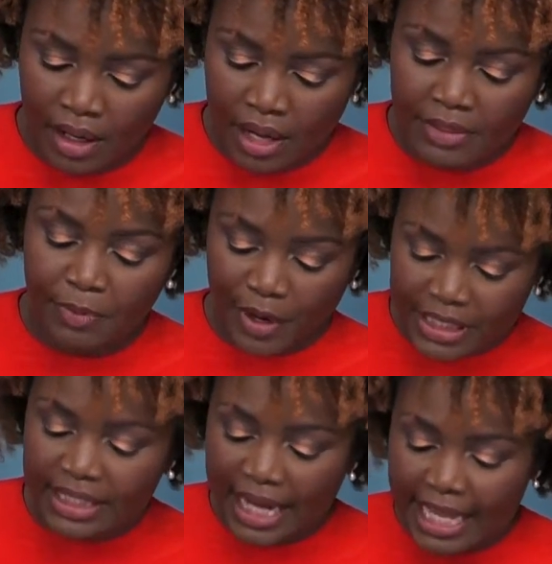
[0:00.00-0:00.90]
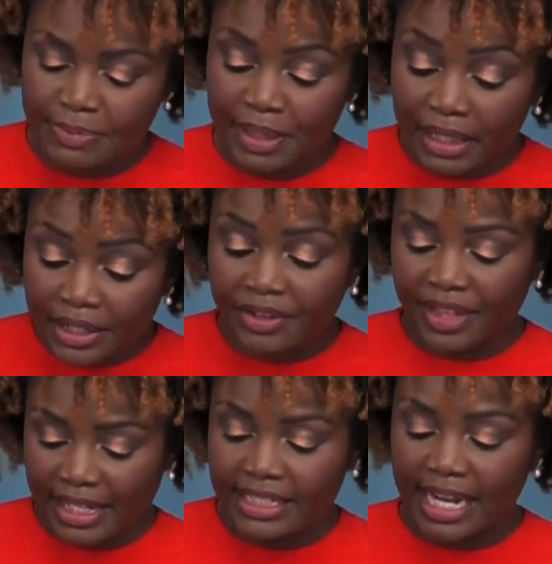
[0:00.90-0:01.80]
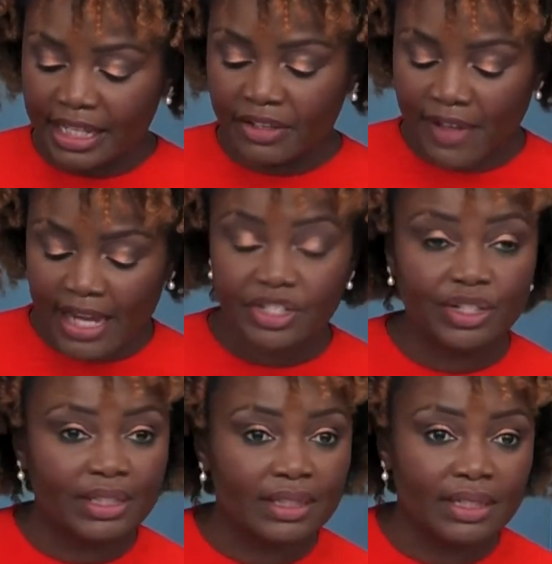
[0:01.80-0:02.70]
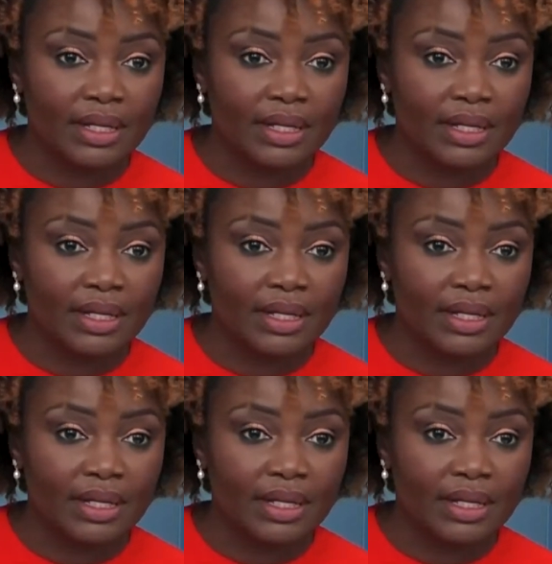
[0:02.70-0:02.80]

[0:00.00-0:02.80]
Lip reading: And the president has been clear that executive action